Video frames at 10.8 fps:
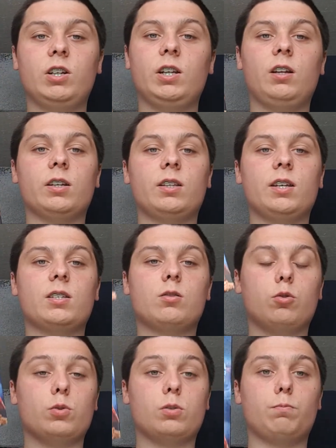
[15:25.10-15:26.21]
liked this, thought
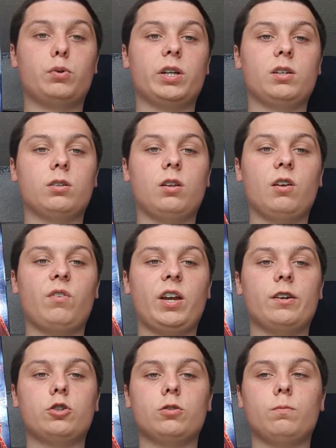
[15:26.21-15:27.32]
it was a pretty good live
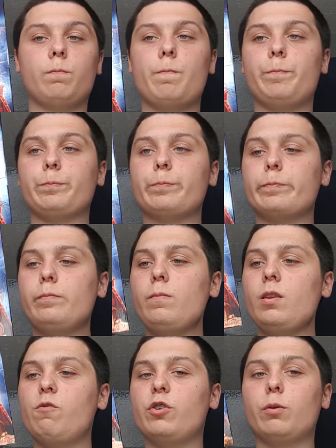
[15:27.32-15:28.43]
action
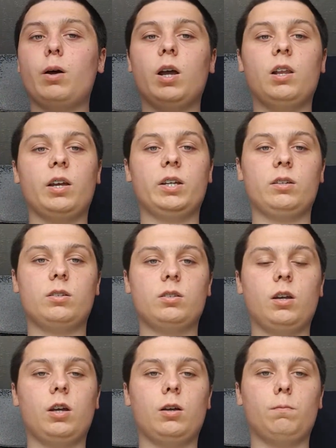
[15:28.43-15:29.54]
film. I liked
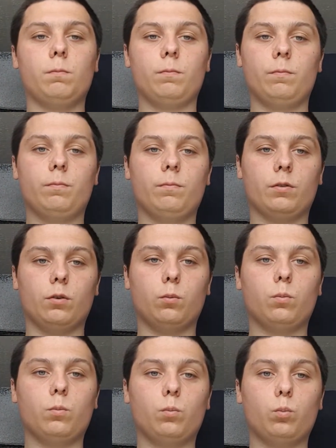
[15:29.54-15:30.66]
that
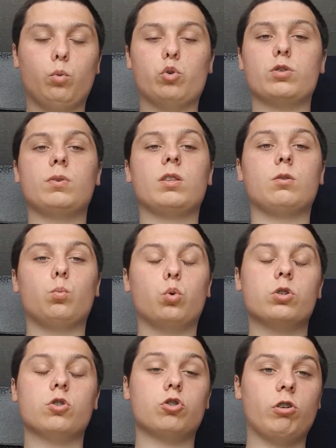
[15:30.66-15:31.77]
Will Smith
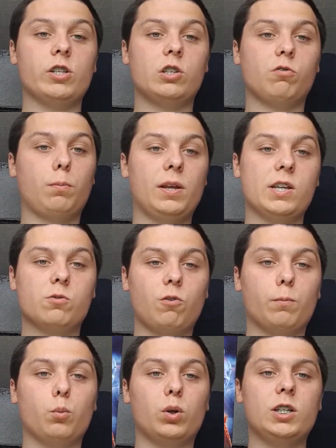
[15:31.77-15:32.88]
wasn't trying to replace
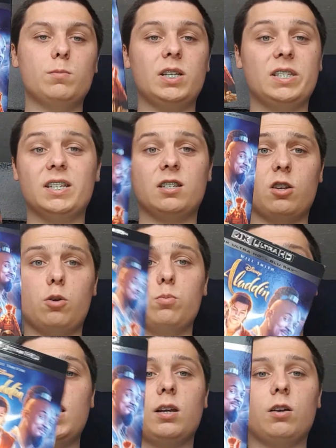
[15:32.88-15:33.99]
Robin Williams, he did his own
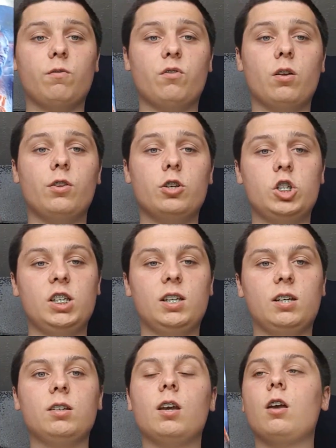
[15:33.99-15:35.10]
take of the genie,